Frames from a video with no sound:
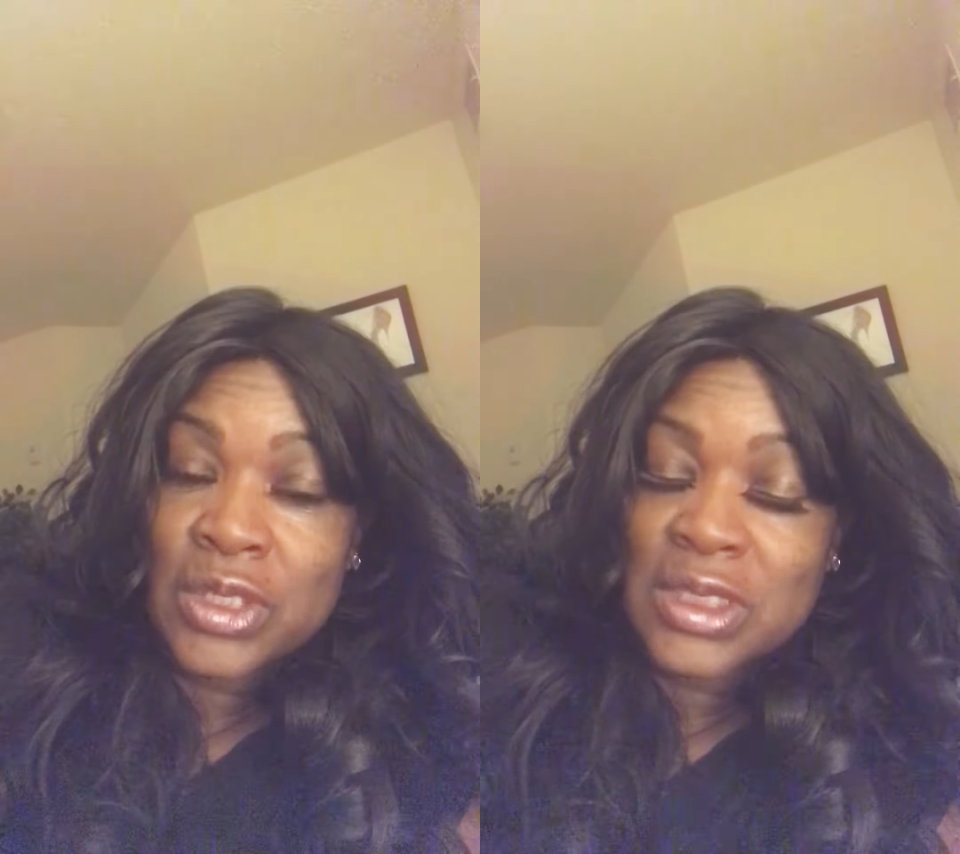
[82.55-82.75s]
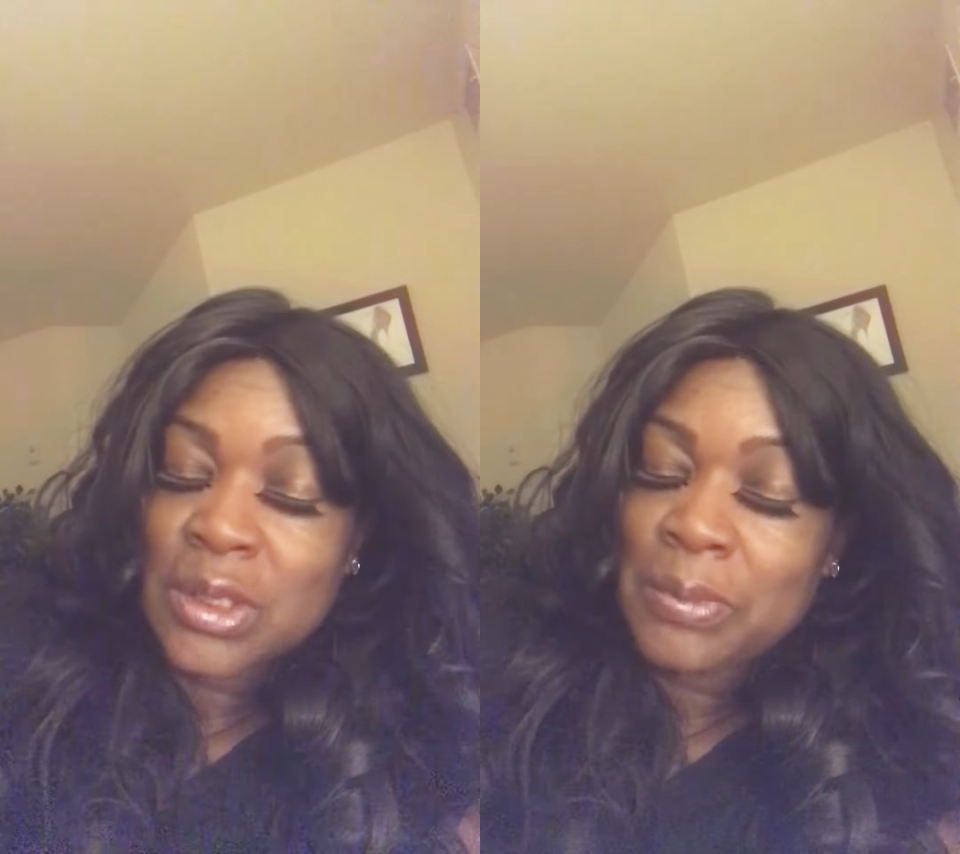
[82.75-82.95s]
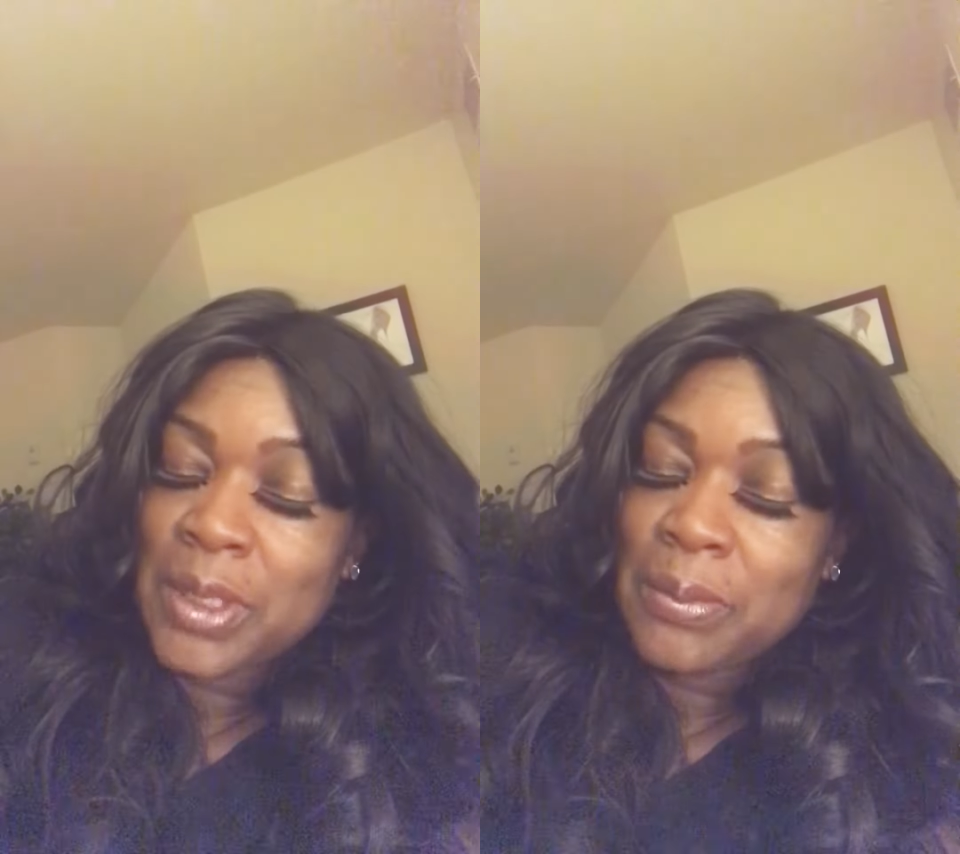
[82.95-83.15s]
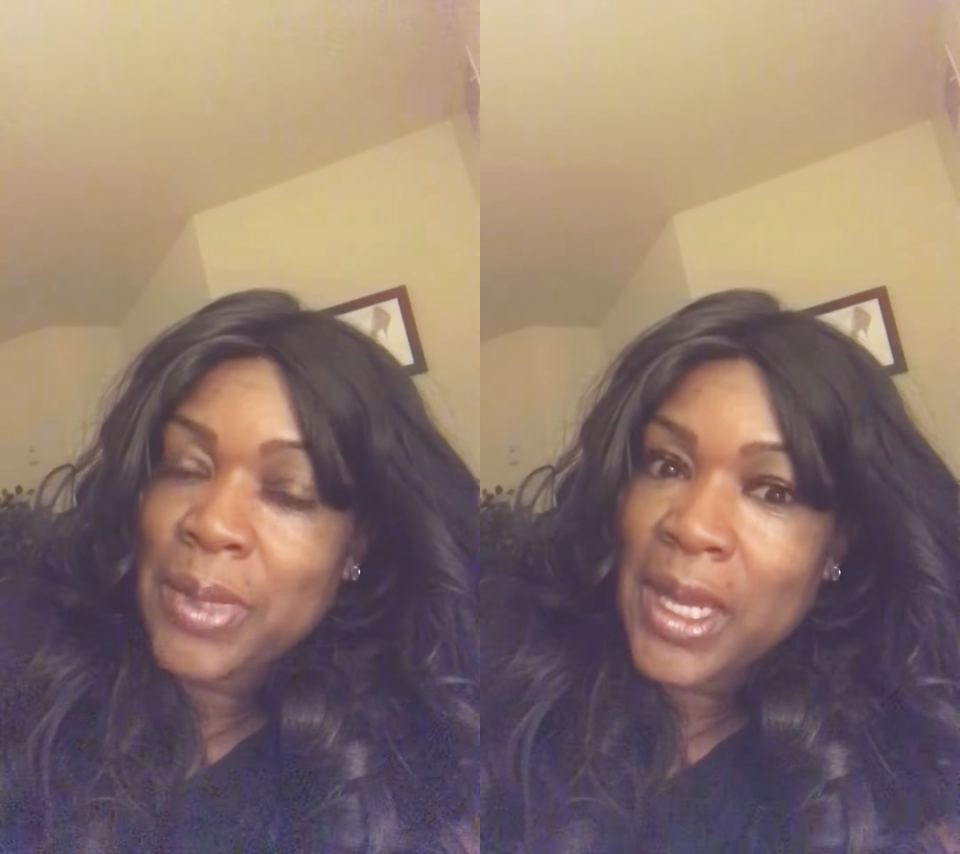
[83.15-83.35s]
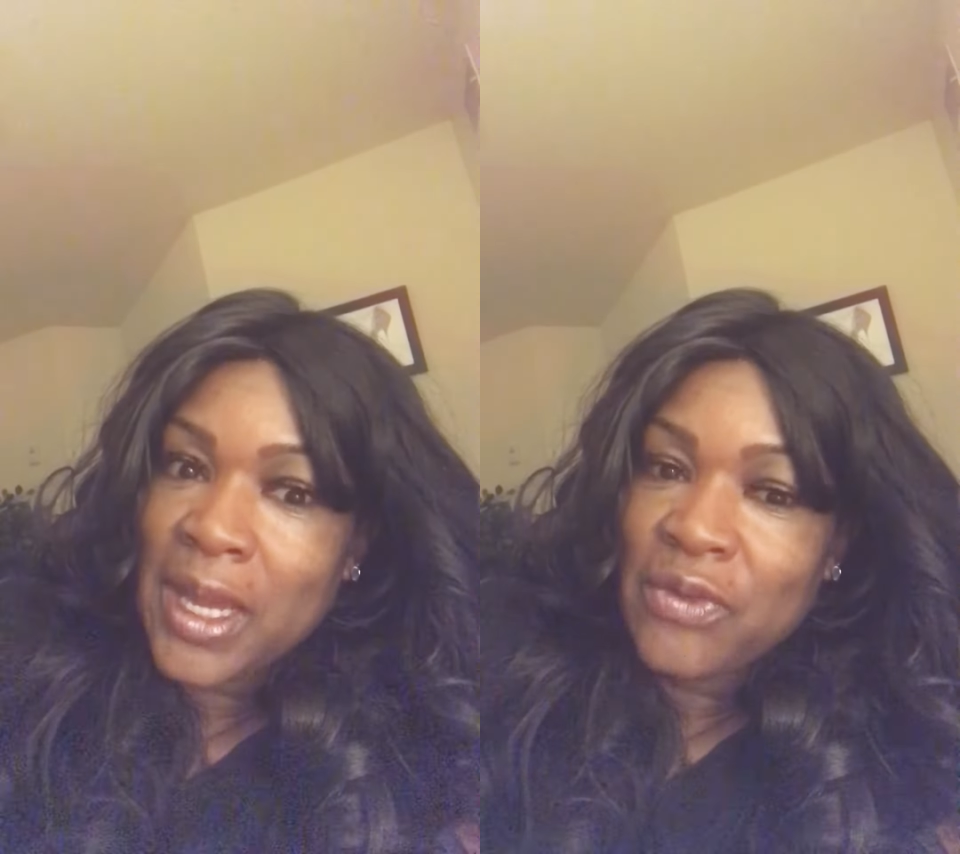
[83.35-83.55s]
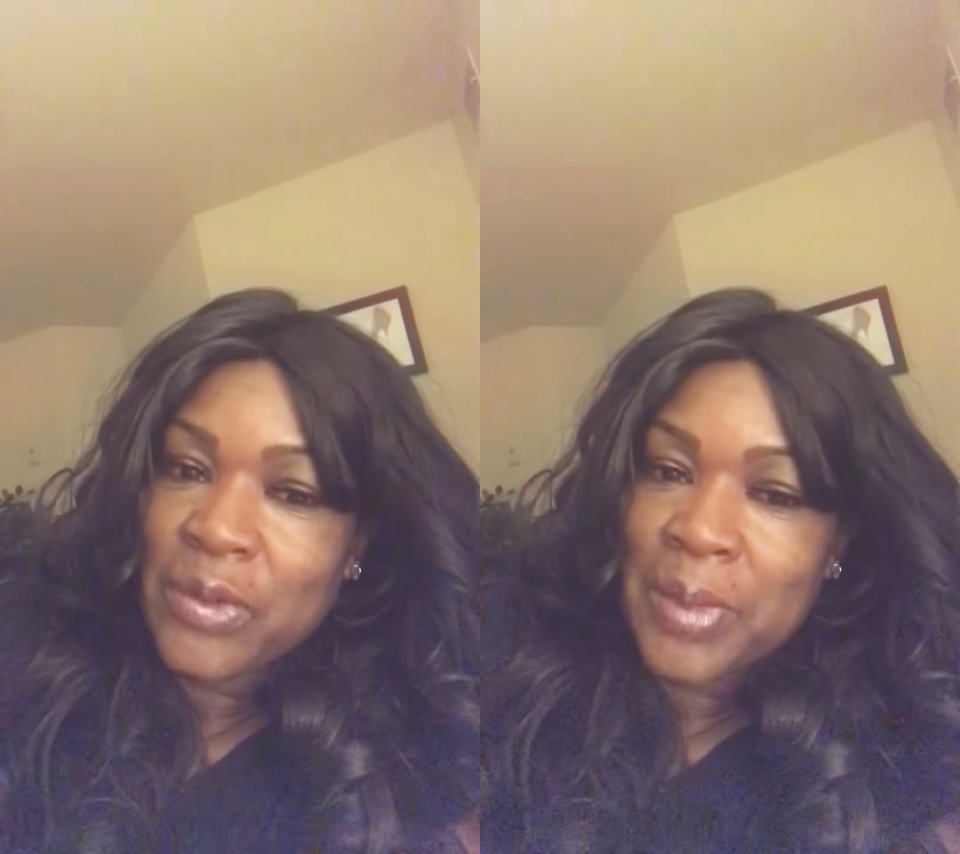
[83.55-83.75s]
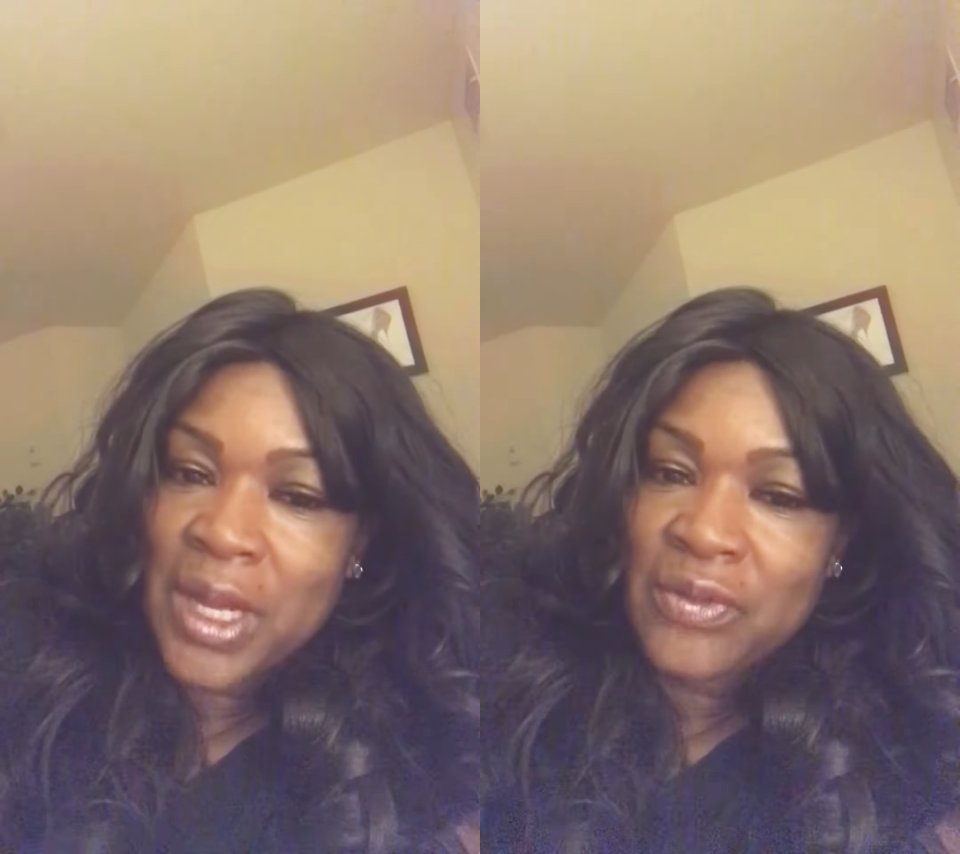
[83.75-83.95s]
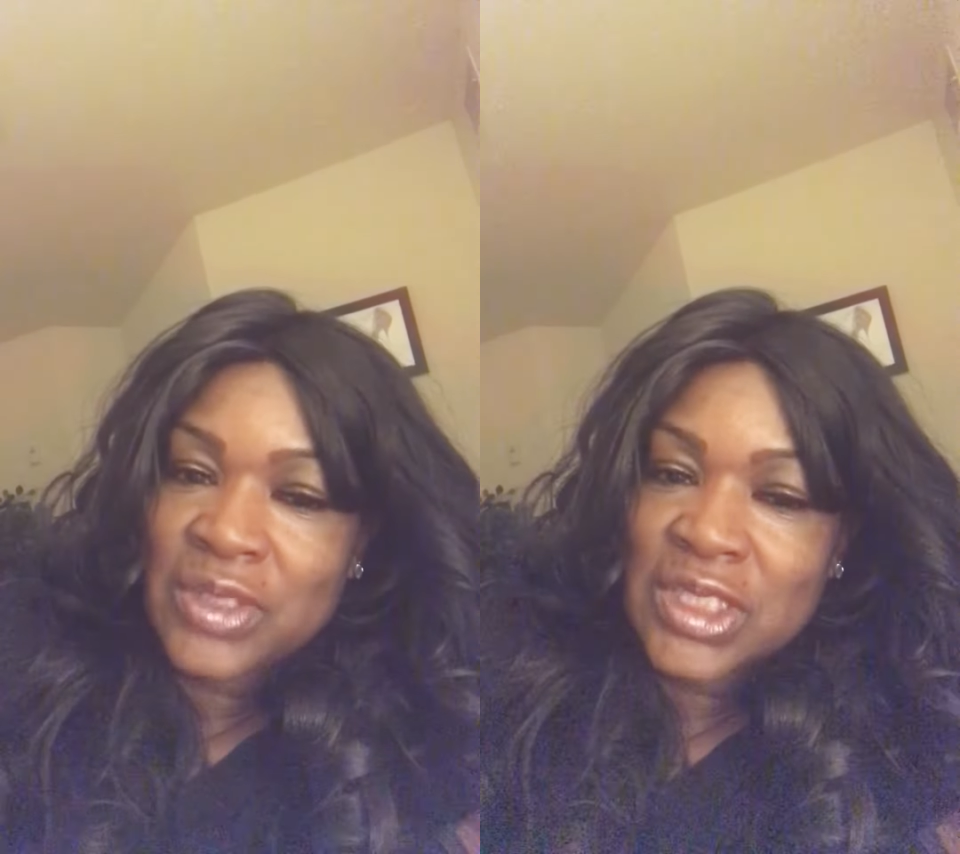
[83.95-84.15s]
it's going to be a powerful,
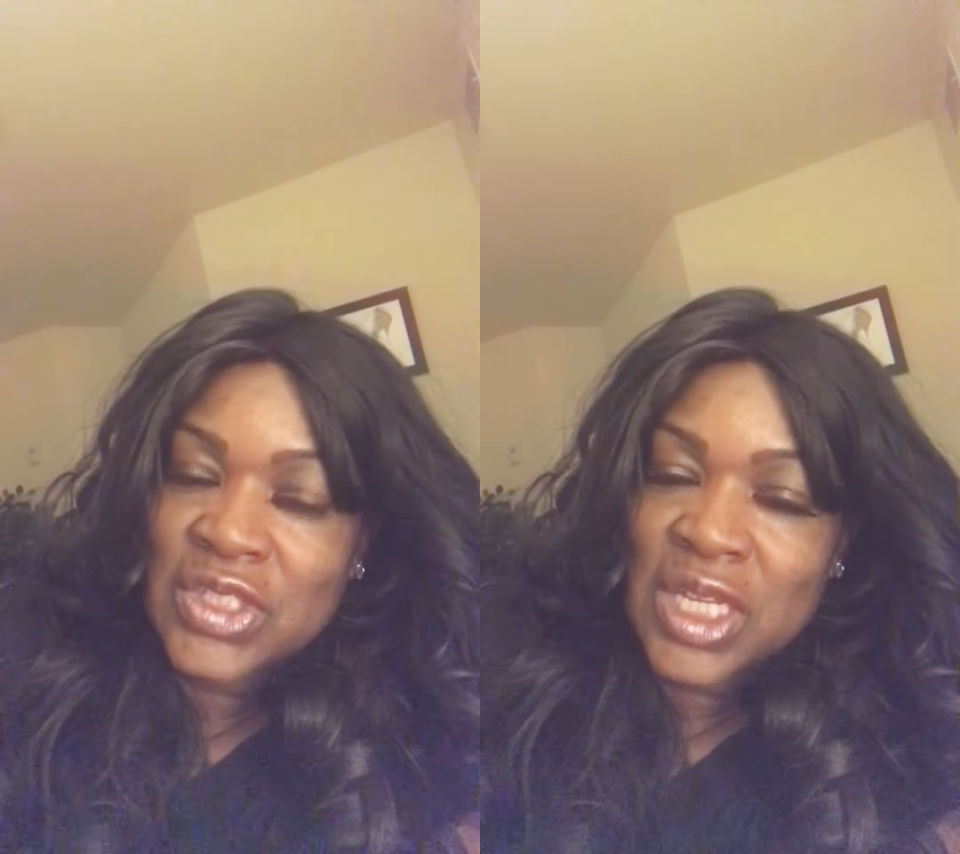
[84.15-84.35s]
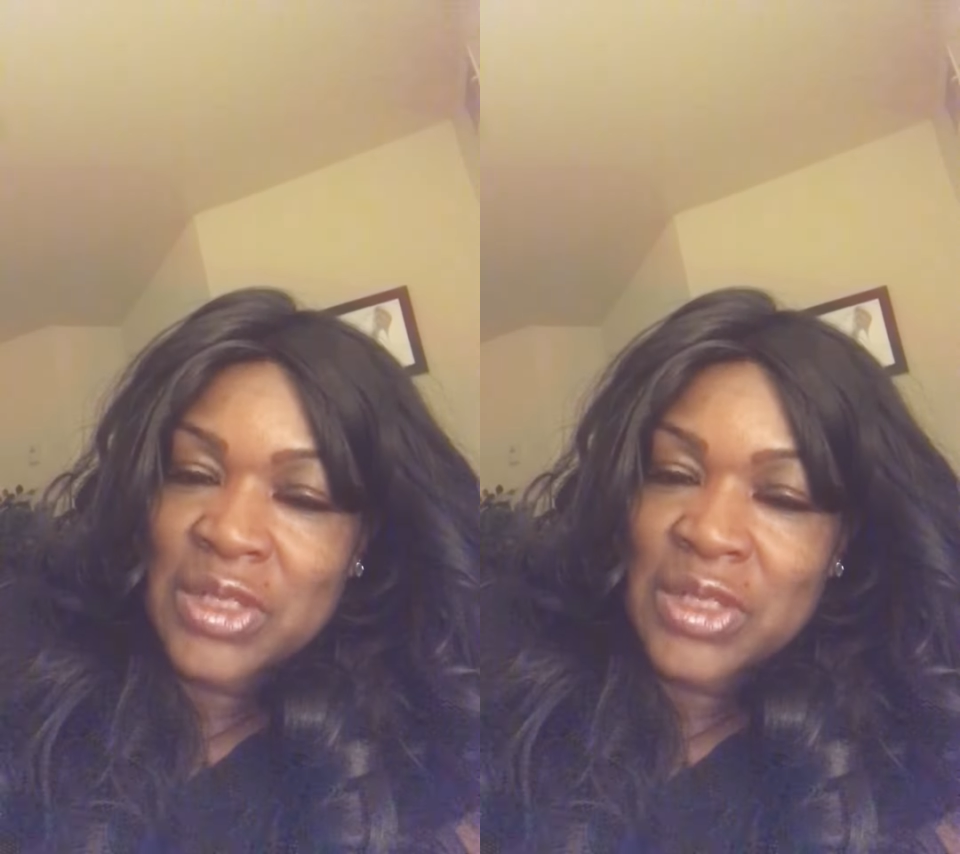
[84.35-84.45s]
powerful teaching.